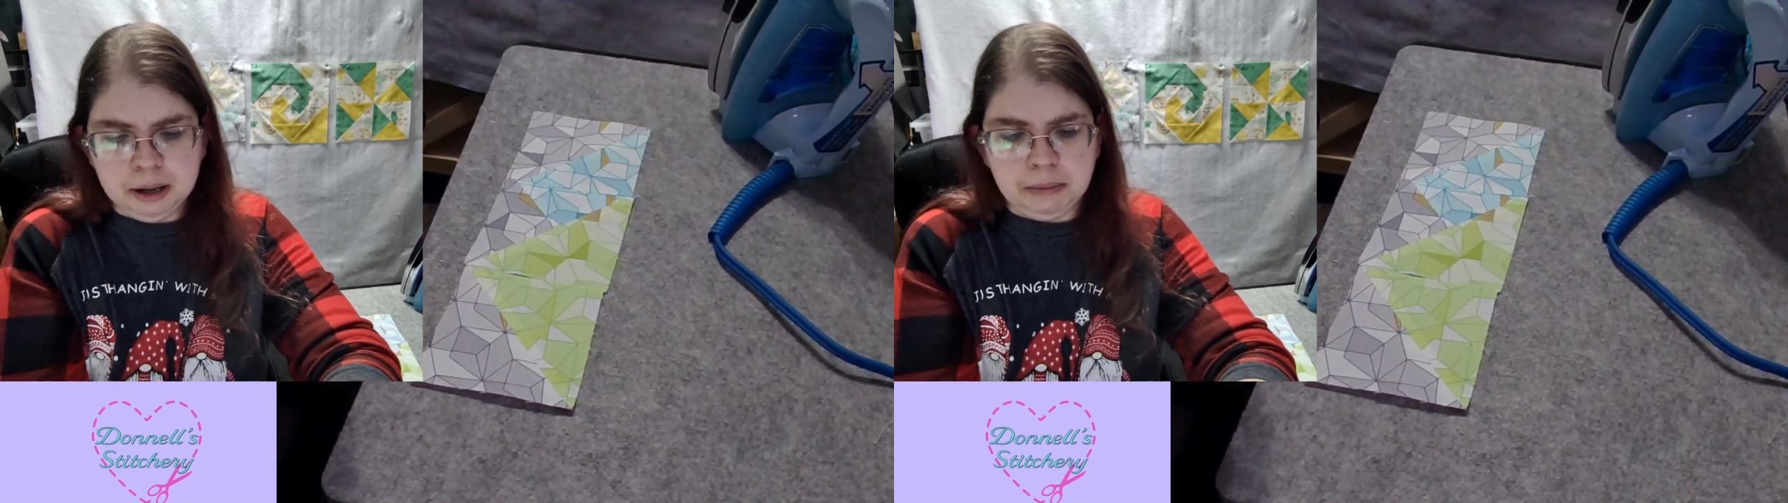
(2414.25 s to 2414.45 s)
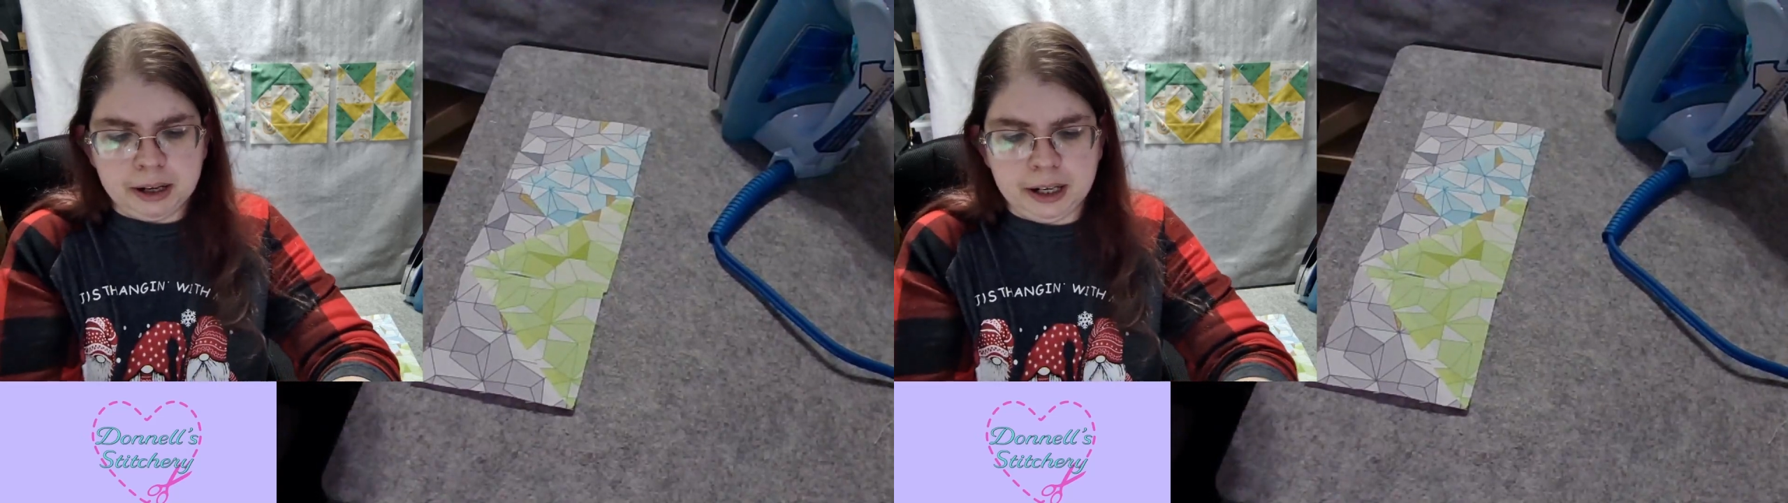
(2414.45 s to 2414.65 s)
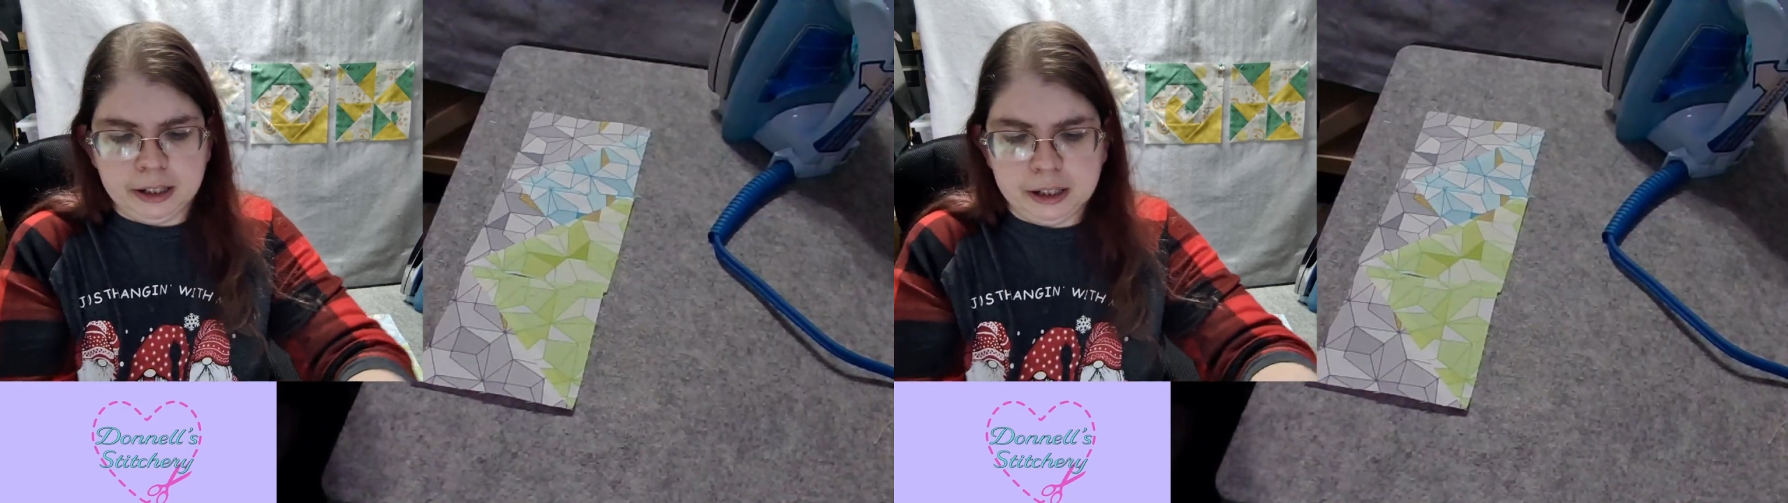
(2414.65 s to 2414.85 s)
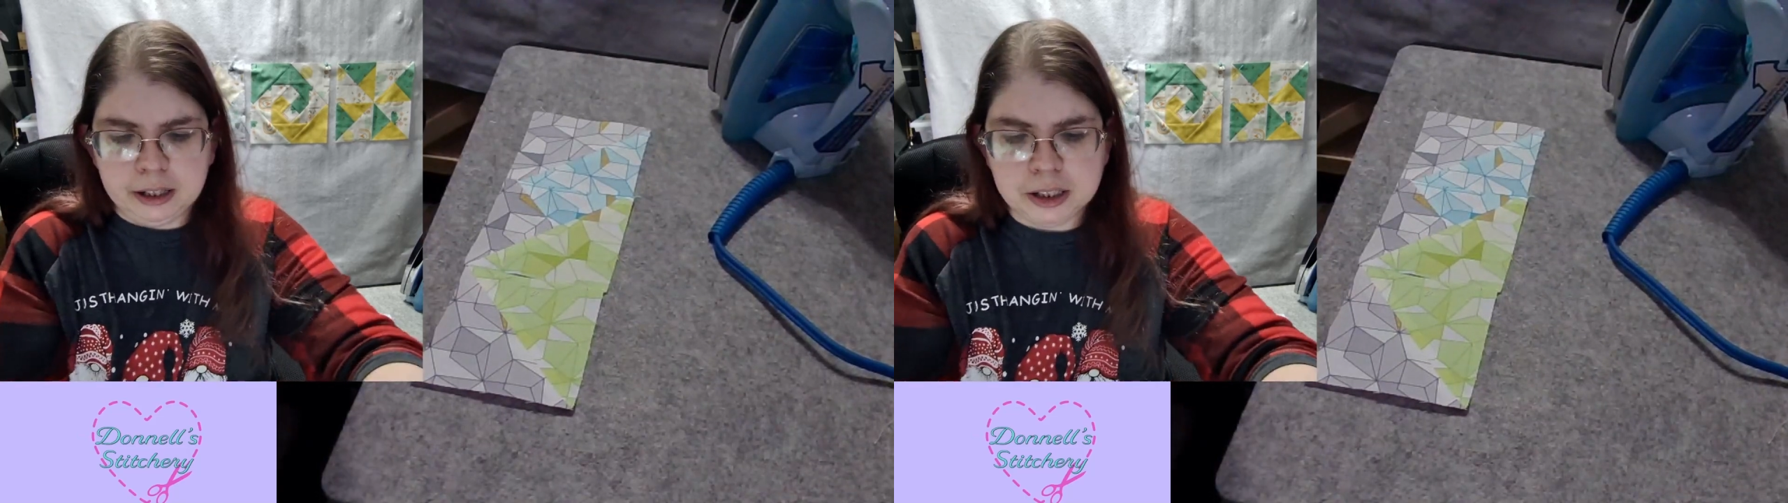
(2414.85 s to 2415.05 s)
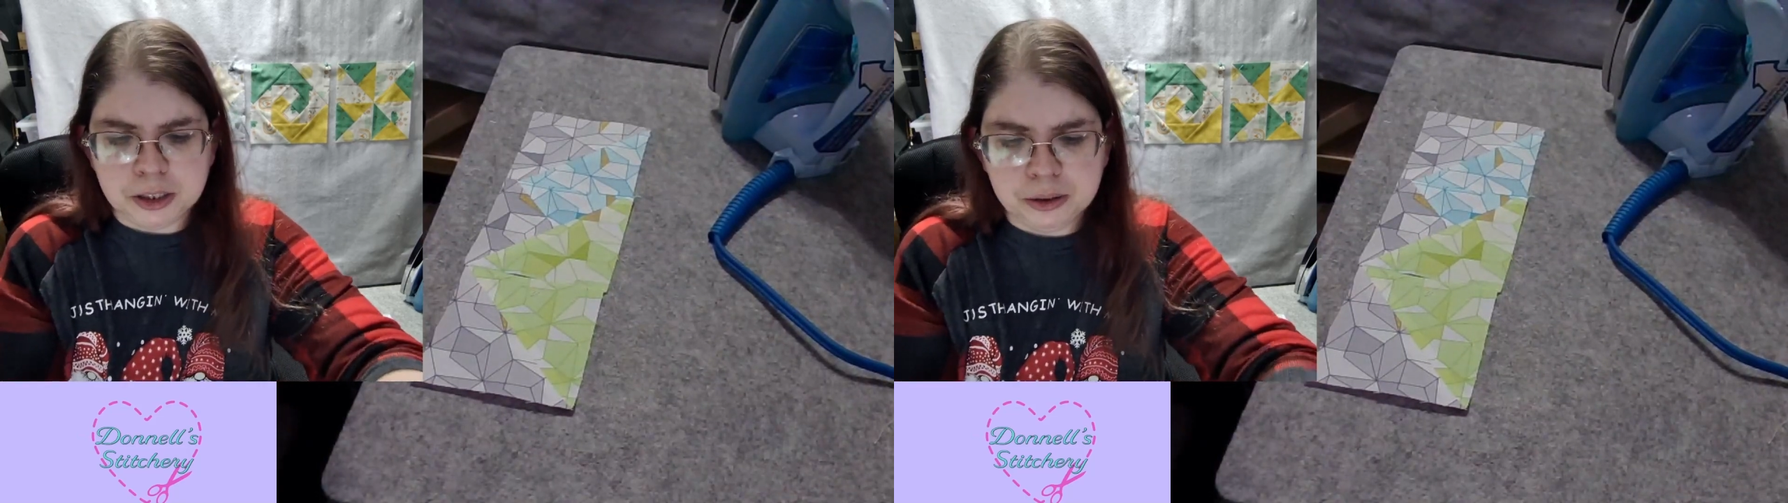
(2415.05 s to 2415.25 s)
I get the
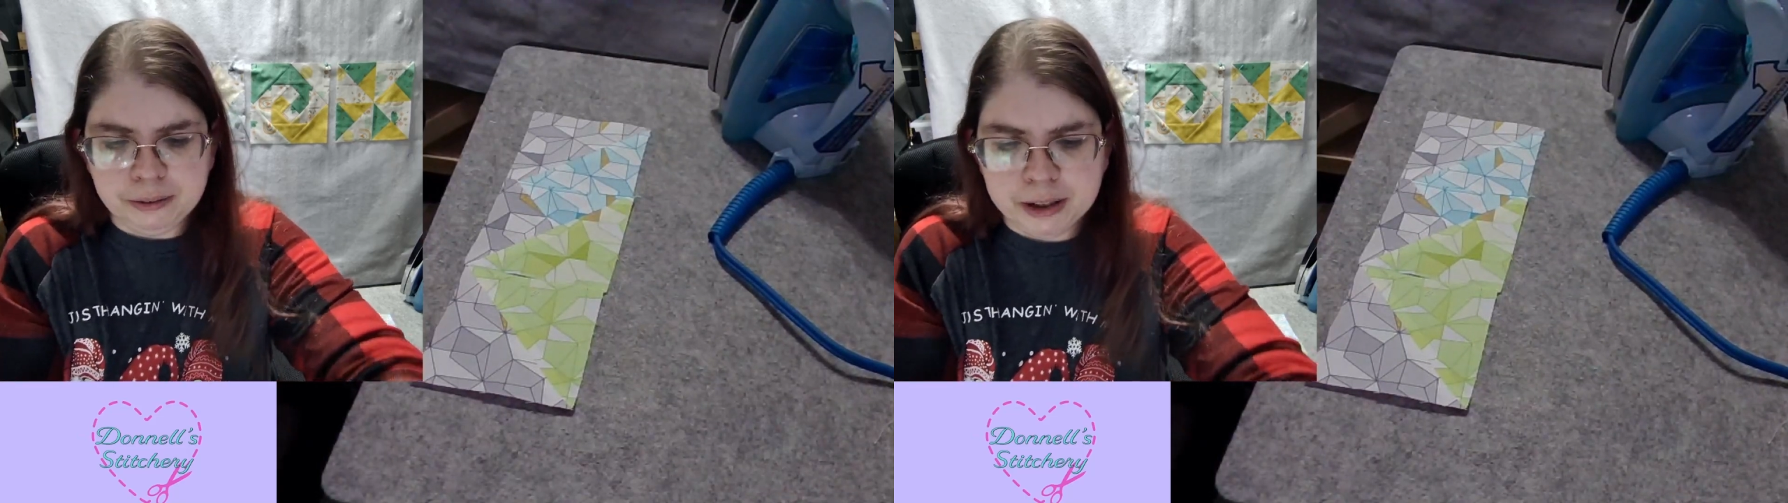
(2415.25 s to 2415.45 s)
other two over